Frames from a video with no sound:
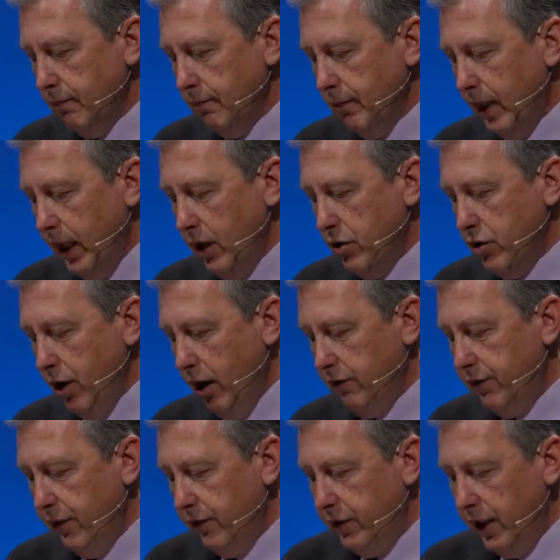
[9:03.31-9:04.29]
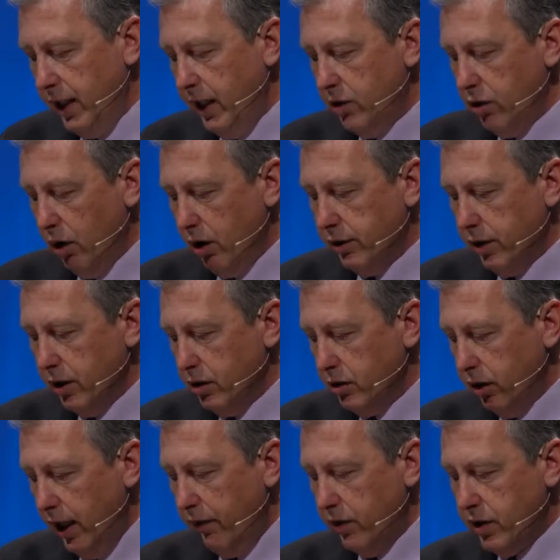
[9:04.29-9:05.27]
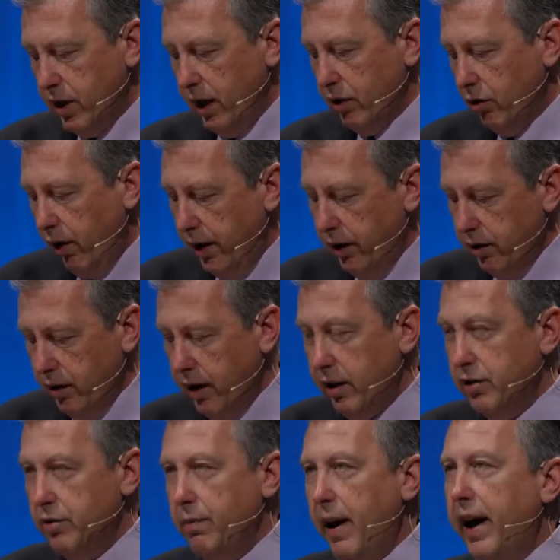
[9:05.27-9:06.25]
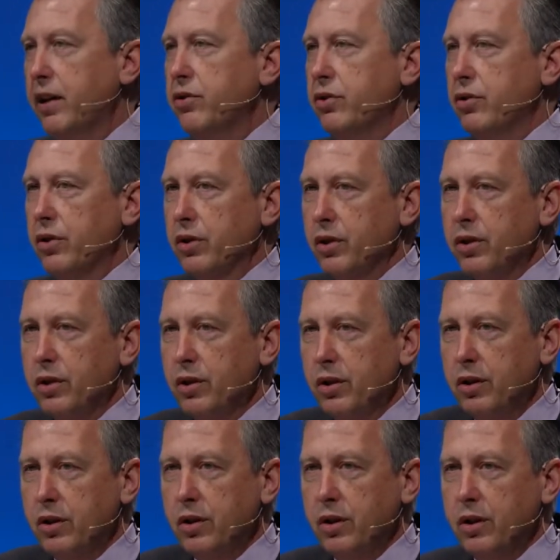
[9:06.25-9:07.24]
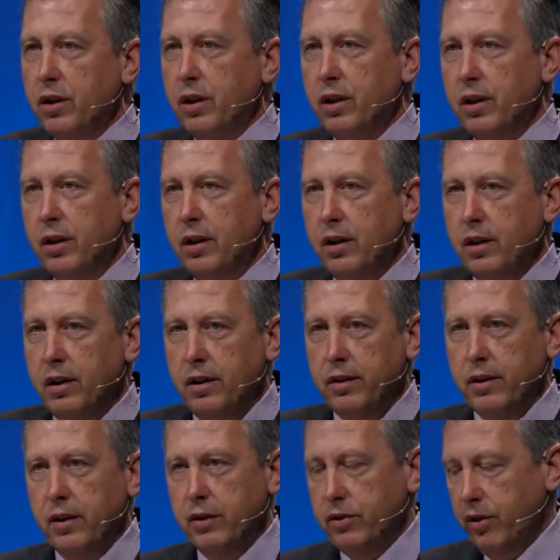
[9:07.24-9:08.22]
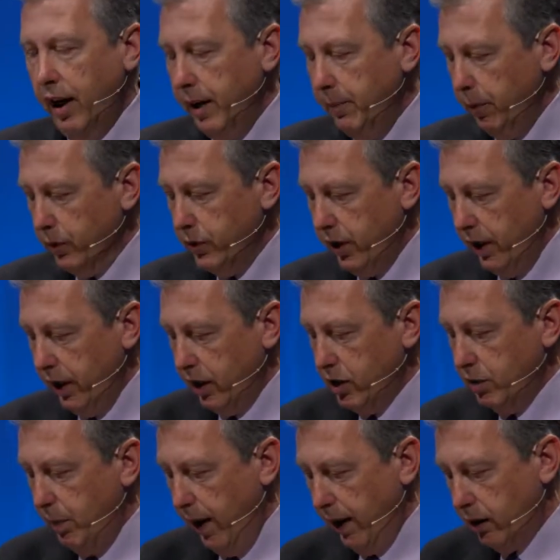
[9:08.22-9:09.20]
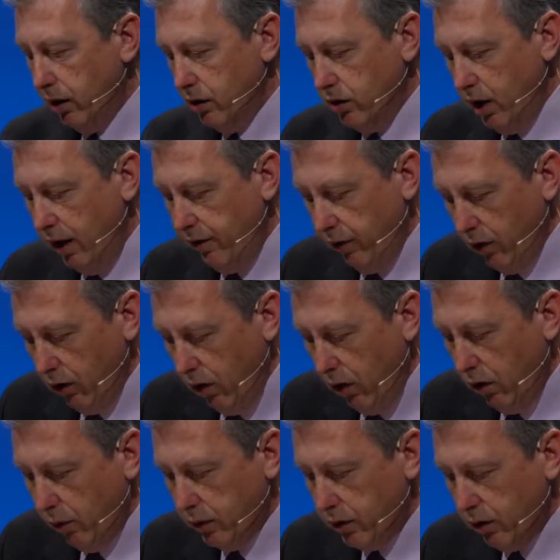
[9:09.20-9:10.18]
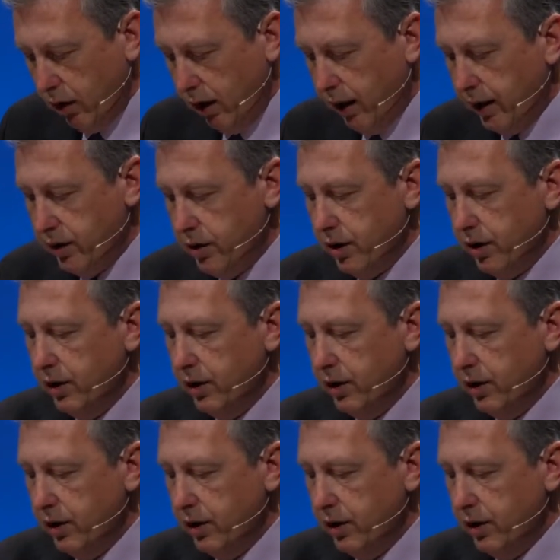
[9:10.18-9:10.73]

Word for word: And in John 15, he taught that a slave is not greater than his master. The disciples can expect to suffer along with Christ.